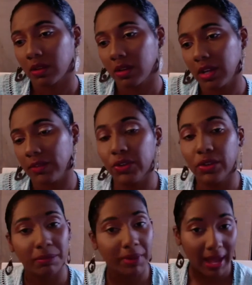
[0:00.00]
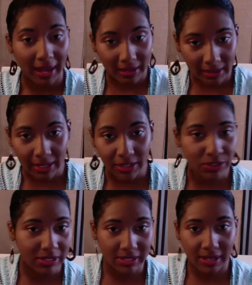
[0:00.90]
if you look back in ancient
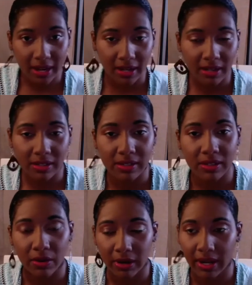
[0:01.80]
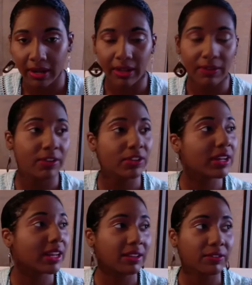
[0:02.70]
societies, okay, if you look at
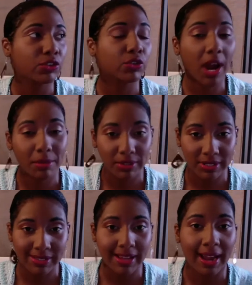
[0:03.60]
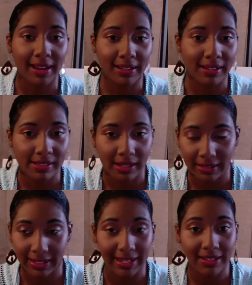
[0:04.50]
even tribal societies like
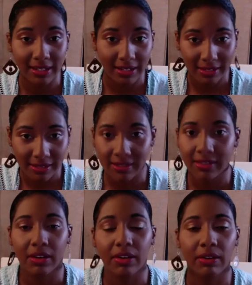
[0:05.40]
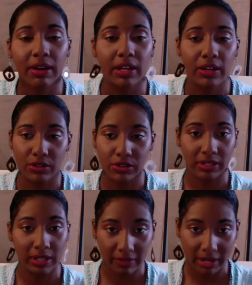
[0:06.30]
the Indians, all right, who used to
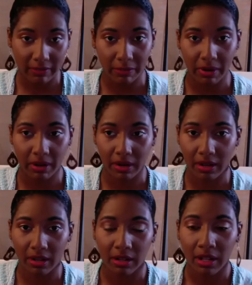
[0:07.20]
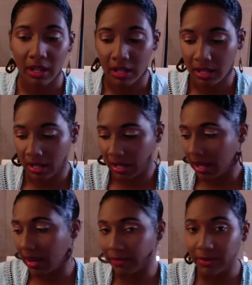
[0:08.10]
live in Native America,
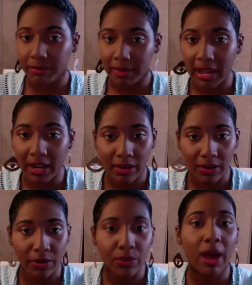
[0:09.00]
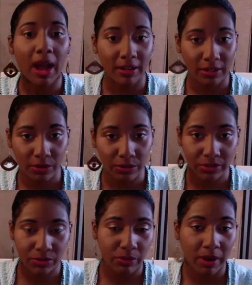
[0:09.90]
every man knew how to use his
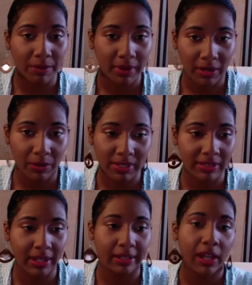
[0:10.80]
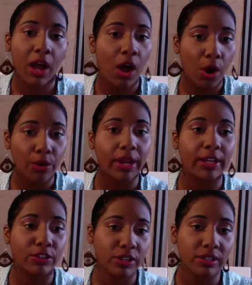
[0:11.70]
weapon. It wasn't like, okay,
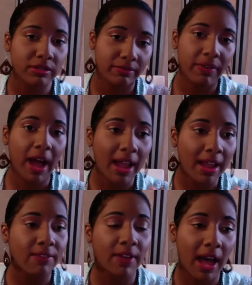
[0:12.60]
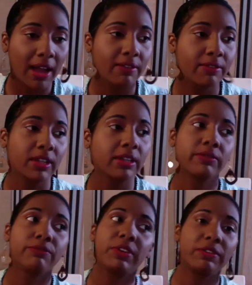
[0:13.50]
just 5 out of the
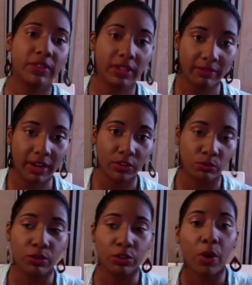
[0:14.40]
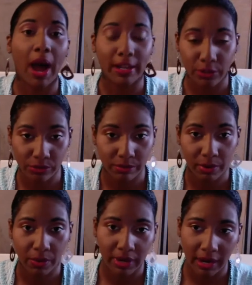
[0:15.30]
50 of us will know how to use a bow
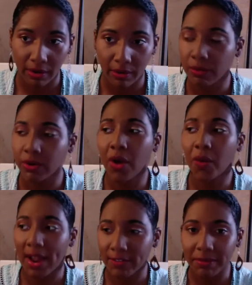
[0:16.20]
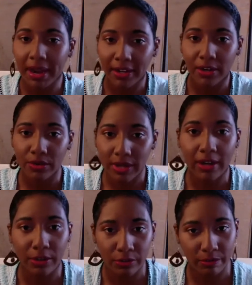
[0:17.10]
and arrow. No, everybody knows how to
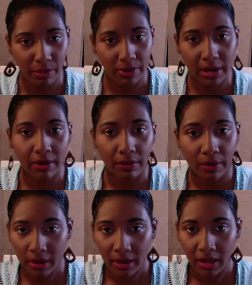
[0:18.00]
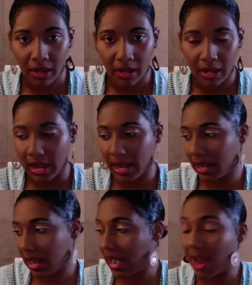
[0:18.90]
use a bow and arrow. And
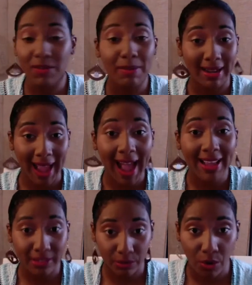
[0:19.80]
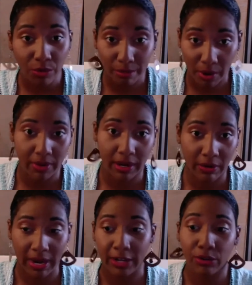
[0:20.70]
everybody has their own bow and arrow.
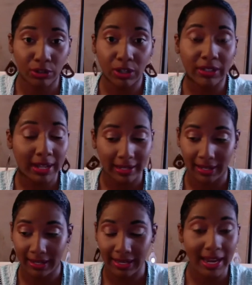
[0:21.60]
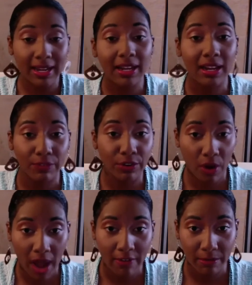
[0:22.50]
And you'll look like an idiot if you don't
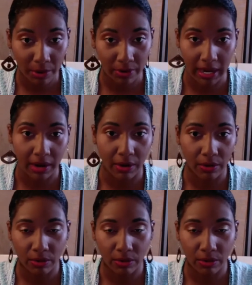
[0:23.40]
have a bow and arrow.